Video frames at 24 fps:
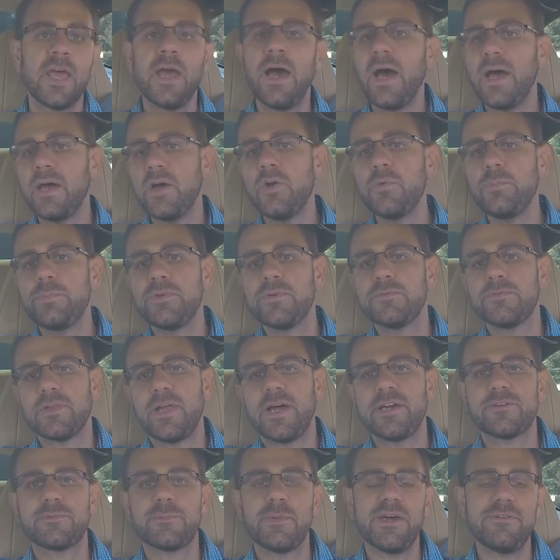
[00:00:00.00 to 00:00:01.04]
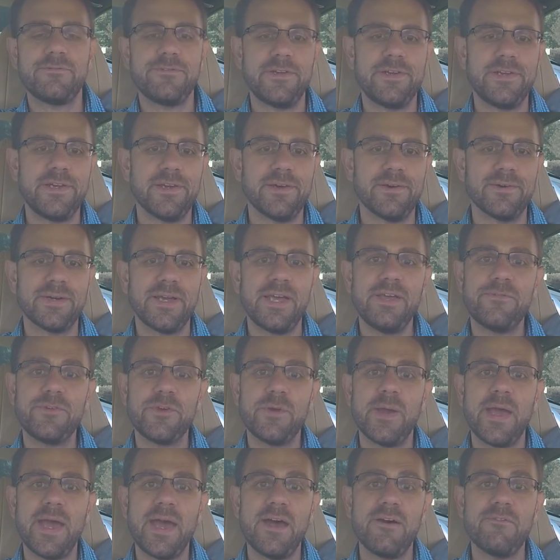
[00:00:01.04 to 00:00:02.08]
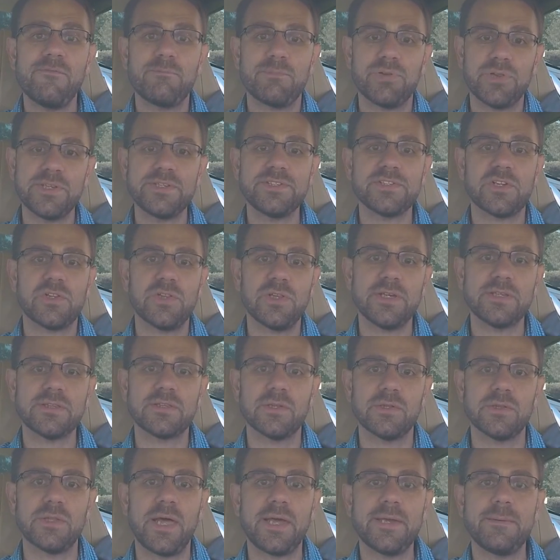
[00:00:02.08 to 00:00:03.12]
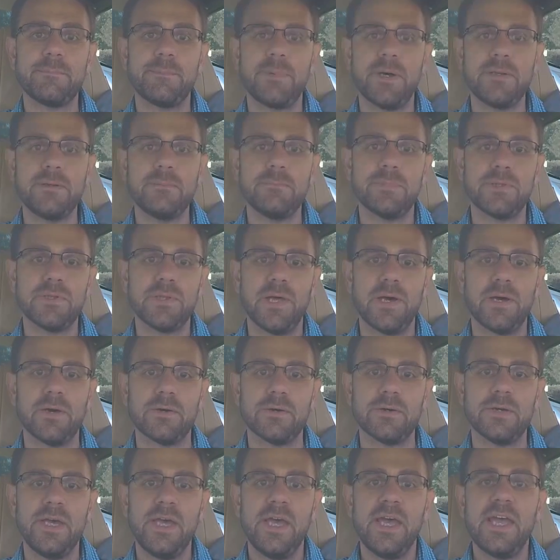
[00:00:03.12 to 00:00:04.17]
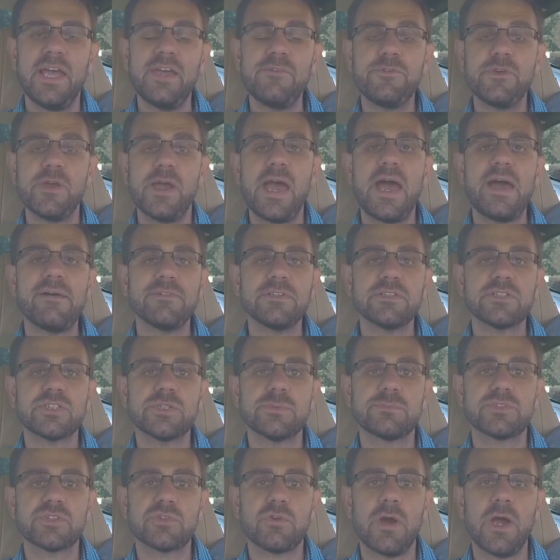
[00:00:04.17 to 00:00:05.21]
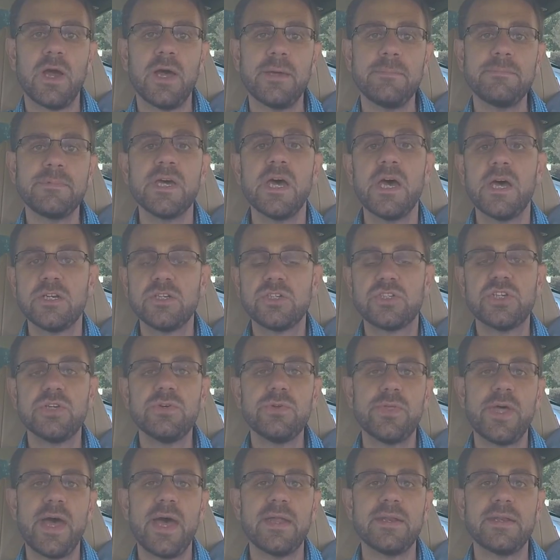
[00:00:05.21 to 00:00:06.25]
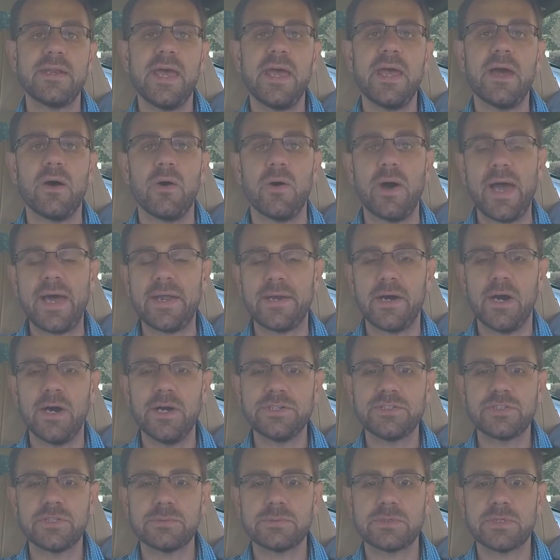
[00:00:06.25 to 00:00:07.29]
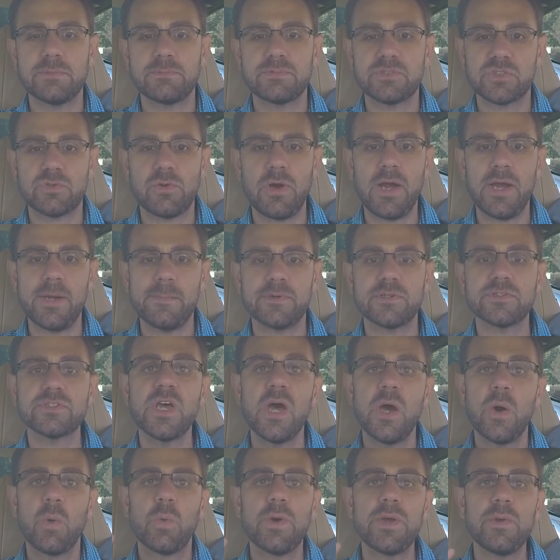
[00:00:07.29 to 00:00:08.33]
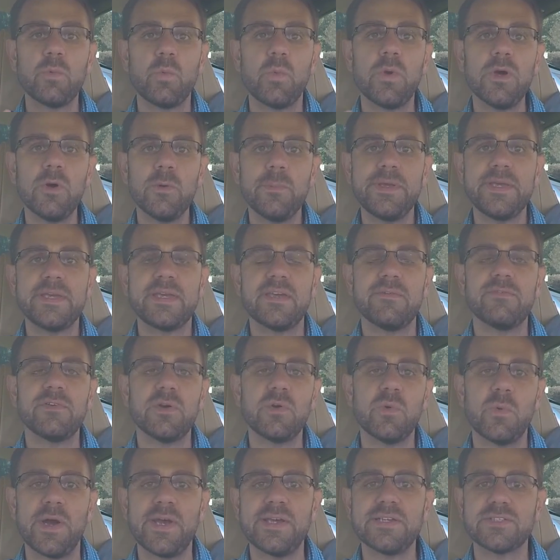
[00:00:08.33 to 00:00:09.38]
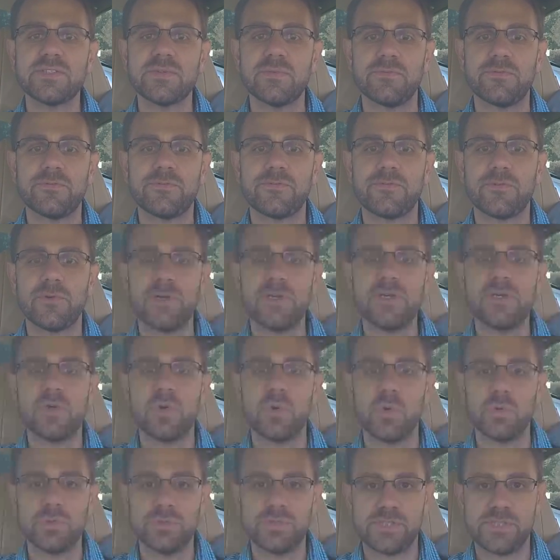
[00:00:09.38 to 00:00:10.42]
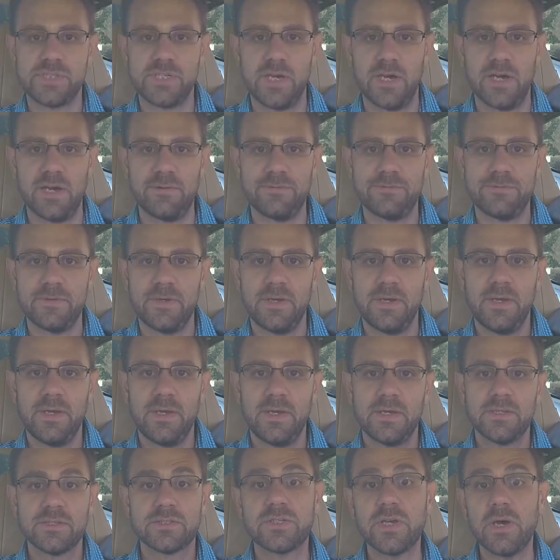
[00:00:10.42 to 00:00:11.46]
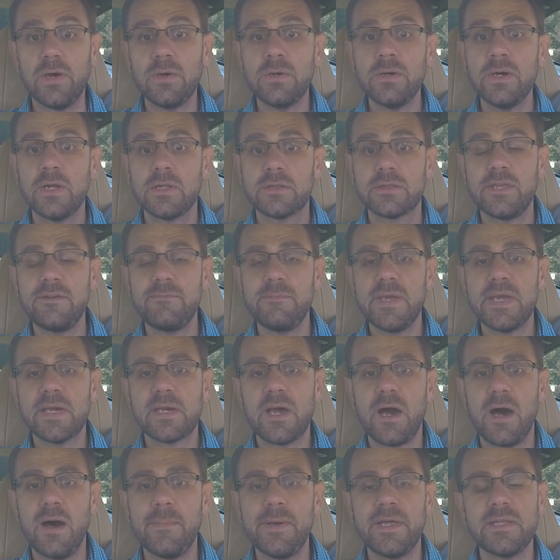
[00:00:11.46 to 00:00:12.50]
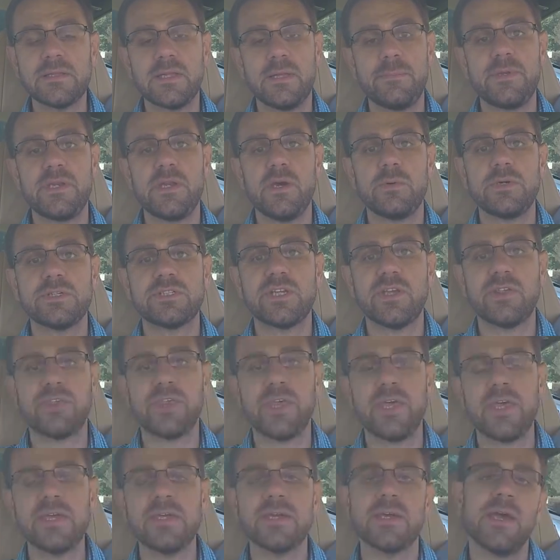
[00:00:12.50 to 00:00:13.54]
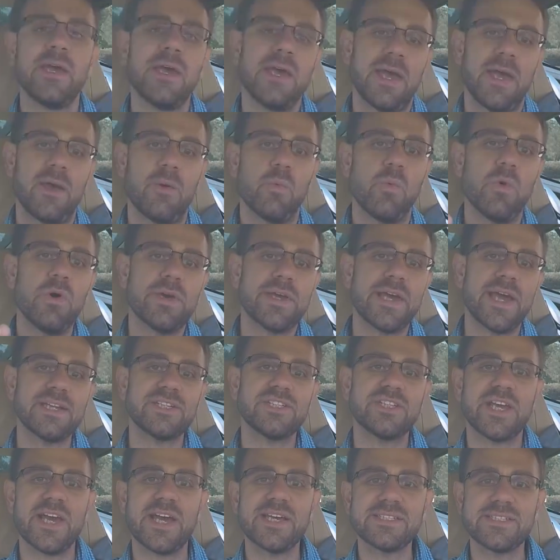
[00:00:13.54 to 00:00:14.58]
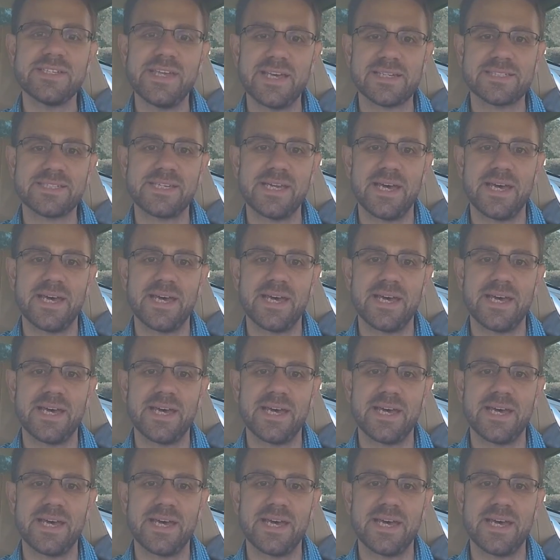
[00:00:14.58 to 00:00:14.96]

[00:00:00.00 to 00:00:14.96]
I hope you've liked my video. If you have, please click the like button below. If you haven't subscribed, do that now. At 100 subscribers, we will be giving away some free cool stuff. So leave me a comment, let me know what you think, and we'll catch you guys next